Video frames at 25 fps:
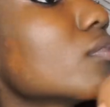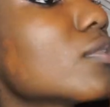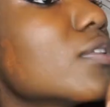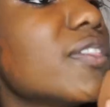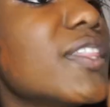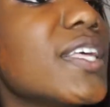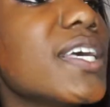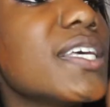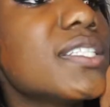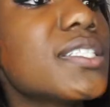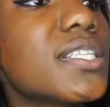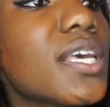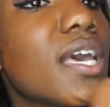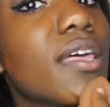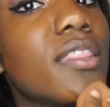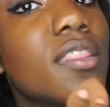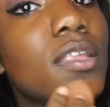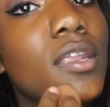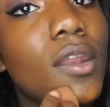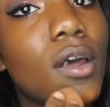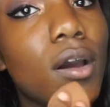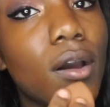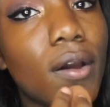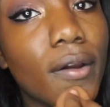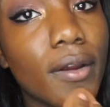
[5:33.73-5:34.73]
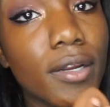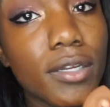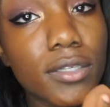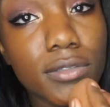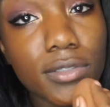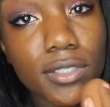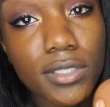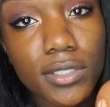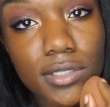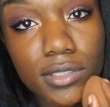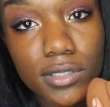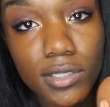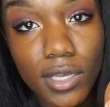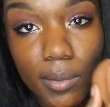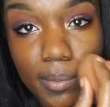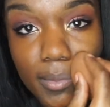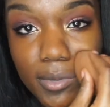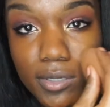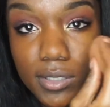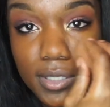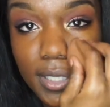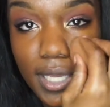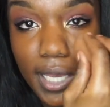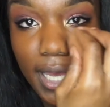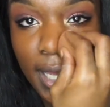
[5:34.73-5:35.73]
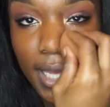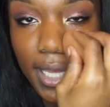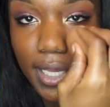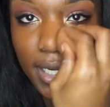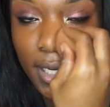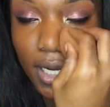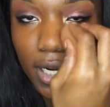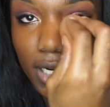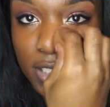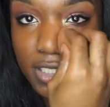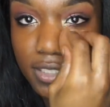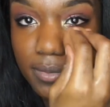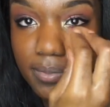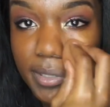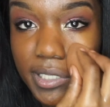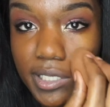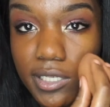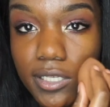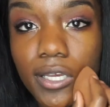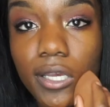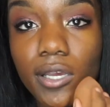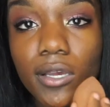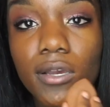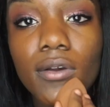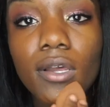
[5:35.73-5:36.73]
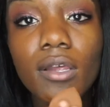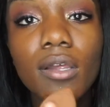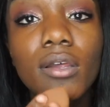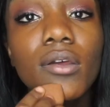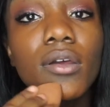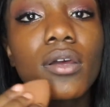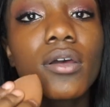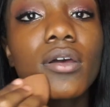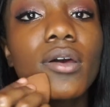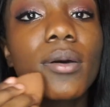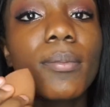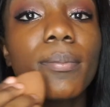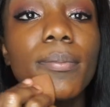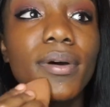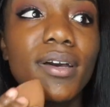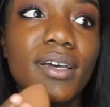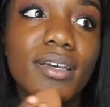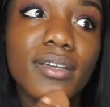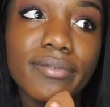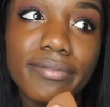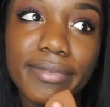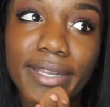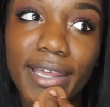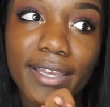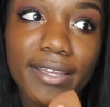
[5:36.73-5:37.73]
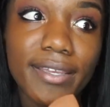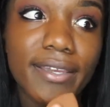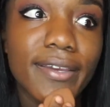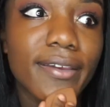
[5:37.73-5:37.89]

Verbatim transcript: This and the NARS. This almost got NARS beat, but not